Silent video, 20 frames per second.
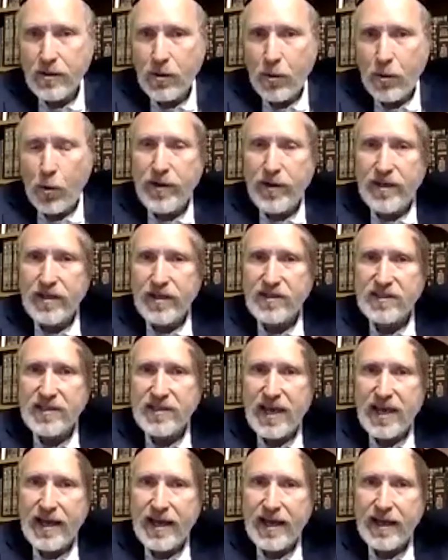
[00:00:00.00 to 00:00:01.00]
or we can
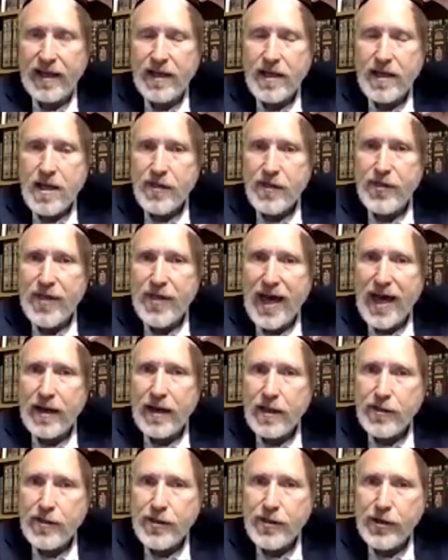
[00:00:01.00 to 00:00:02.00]
say that
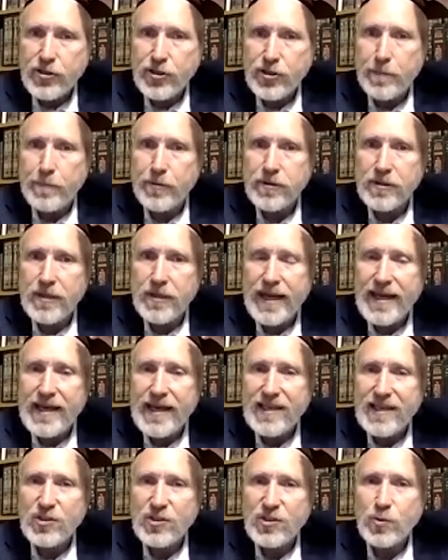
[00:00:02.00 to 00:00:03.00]
there's a
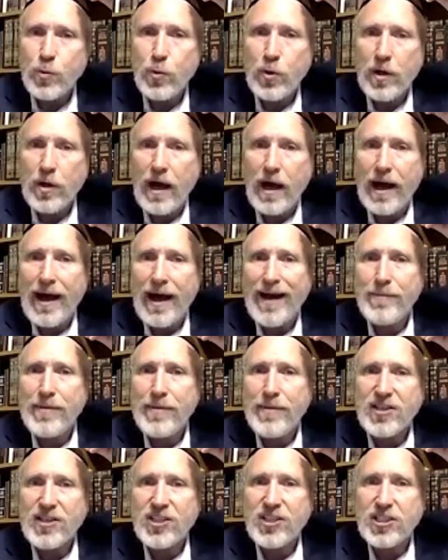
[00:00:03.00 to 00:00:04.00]
place where I'm
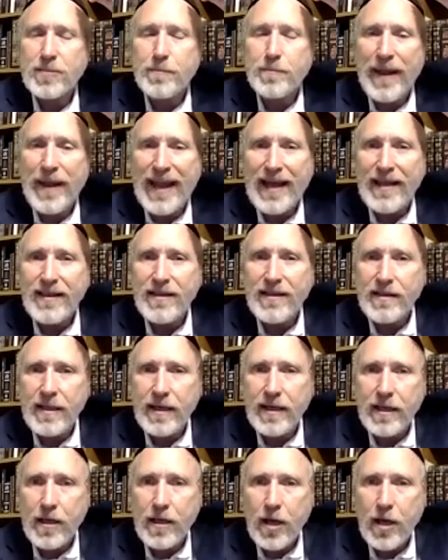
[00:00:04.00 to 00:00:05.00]

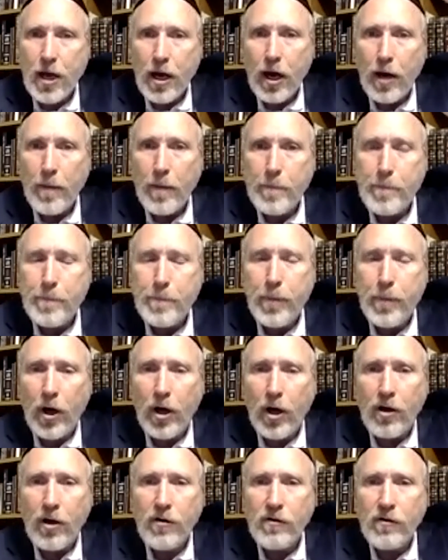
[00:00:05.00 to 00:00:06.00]
expanding
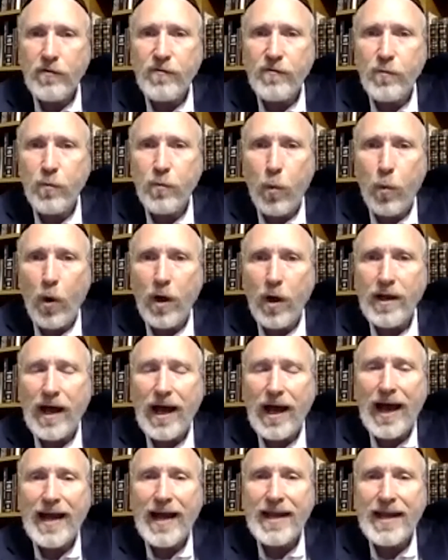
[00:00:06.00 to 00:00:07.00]
above what
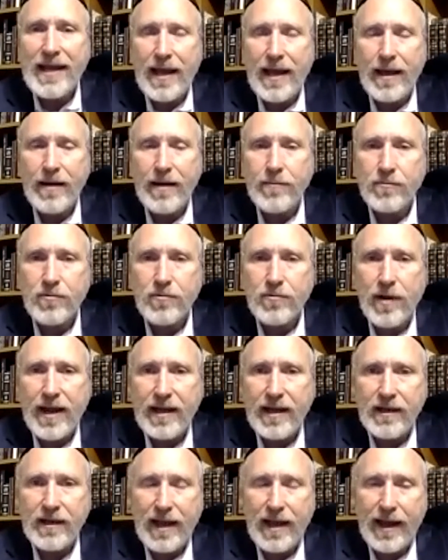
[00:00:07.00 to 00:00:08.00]
I am
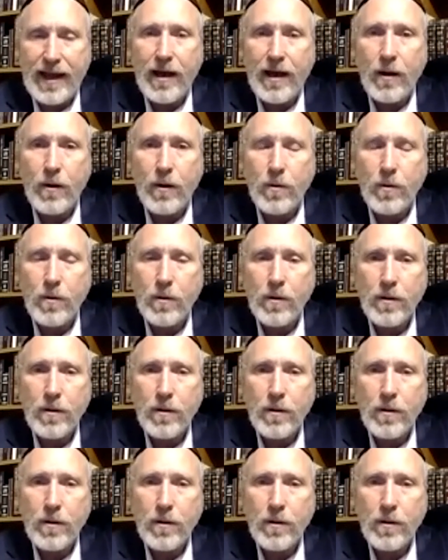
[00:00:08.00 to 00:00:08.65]
right now,